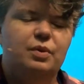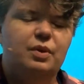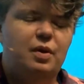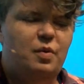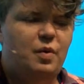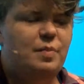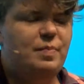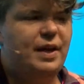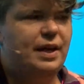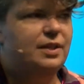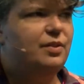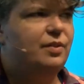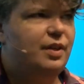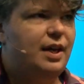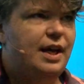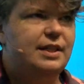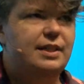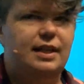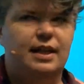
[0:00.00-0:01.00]
when I went back to
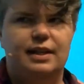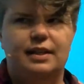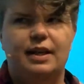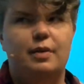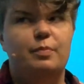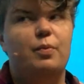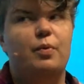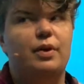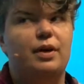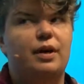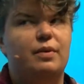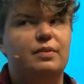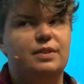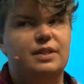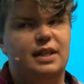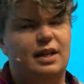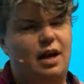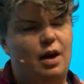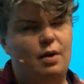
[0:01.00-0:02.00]
Alaska, at that point I
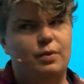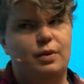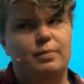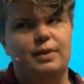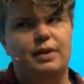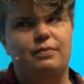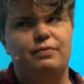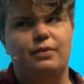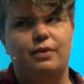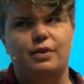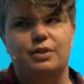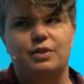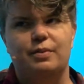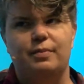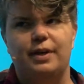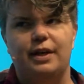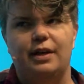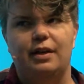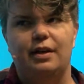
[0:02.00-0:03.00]
was like, I want to be a furniture
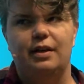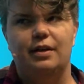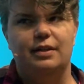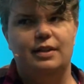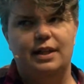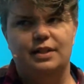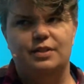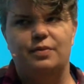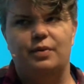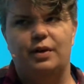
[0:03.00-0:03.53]
maker. That's